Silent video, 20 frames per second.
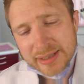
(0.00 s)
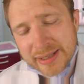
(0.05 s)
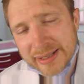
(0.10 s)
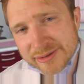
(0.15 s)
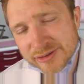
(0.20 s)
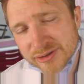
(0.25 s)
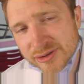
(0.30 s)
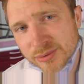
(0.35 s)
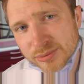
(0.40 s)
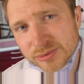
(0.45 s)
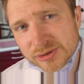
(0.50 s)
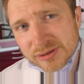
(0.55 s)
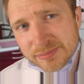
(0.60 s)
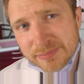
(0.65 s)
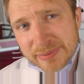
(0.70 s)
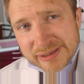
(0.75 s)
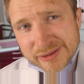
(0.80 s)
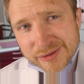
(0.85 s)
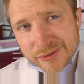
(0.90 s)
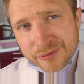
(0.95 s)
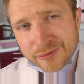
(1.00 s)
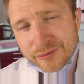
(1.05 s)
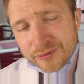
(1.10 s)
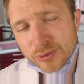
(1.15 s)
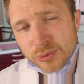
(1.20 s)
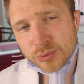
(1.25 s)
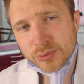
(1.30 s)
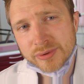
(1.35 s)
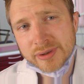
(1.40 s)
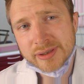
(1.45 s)
gets those bits of
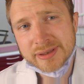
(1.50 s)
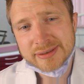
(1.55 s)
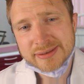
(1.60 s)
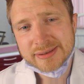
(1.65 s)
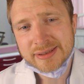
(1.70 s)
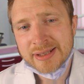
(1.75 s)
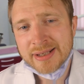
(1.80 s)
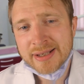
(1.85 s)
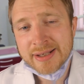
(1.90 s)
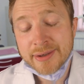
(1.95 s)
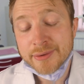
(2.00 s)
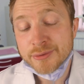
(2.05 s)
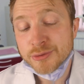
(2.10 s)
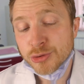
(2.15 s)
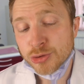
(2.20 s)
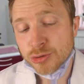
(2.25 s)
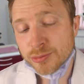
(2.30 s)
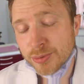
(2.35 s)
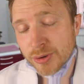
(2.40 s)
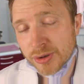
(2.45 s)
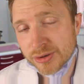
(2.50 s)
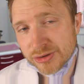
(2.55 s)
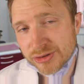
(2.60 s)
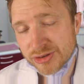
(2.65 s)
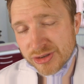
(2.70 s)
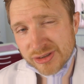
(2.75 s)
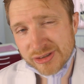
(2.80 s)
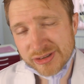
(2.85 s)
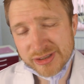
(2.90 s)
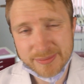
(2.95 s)
food that the
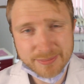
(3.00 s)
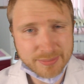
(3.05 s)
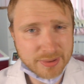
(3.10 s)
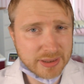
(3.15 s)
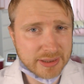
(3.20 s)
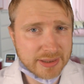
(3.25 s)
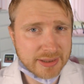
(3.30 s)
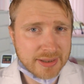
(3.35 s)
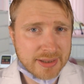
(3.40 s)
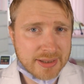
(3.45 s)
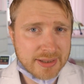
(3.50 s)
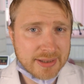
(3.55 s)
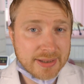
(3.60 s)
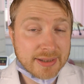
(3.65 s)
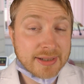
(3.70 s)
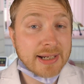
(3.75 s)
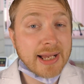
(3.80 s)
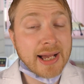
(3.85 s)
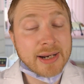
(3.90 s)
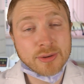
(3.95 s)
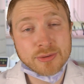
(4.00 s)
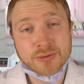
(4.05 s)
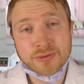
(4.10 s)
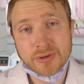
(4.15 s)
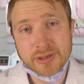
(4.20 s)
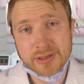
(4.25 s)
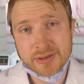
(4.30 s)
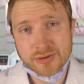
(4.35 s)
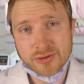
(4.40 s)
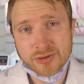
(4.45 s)
toothbrush just simply
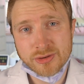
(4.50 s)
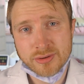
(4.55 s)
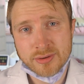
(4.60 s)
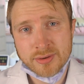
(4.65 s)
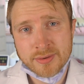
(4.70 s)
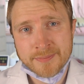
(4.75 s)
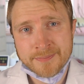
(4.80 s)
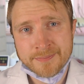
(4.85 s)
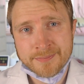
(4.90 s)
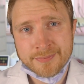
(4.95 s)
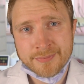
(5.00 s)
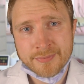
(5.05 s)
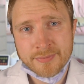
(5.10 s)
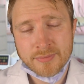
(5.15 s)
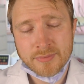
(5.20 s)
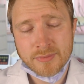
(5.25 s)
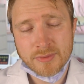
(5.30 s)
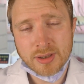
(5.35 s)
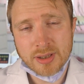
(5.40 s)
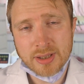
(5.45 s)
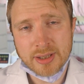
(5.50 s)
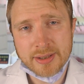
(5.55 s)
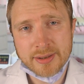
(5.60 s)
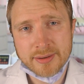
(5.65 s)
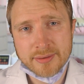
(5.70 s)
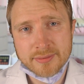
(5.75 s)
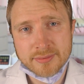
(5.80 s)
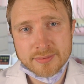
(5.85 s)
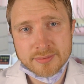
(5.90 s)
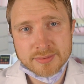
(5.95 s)
cannot reach.
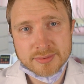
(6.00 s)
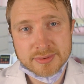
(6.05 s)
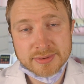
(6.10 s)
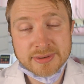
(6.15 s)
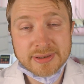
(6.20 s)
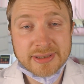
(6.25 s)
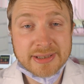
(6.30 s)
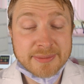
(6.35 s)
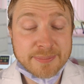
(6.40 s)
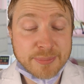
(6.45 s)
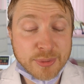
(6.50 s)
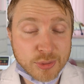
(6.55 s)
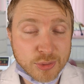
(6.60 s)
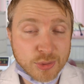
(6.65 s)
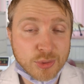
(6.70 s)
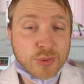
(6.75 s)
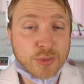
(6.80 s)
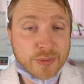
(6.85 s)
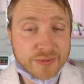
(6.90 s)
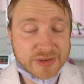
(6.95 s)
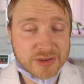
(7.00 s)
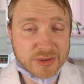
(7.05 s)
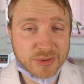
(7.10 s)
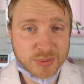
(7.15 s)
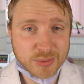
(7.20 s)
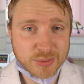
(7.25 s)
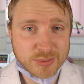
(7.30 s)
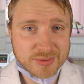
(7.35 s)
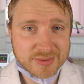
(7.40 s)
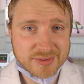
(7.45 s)
Okay? It behooves
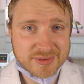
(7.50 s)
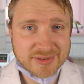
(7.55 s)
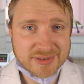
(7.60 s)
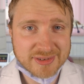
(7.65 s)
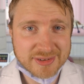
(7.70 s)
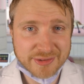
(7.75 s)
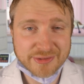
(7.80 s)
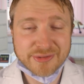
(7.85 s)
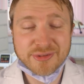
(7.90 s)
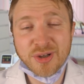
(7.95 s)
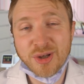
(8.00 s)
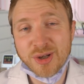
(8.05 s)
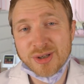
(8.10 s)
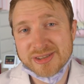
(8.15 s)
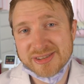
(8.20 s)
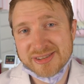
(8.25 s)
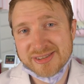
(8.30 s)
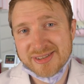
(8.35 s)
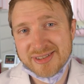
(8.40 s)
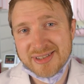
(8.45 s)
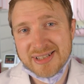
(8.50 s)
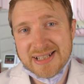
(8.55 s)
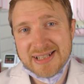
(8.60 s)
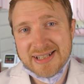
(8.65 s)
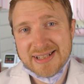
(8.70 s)
you to floss.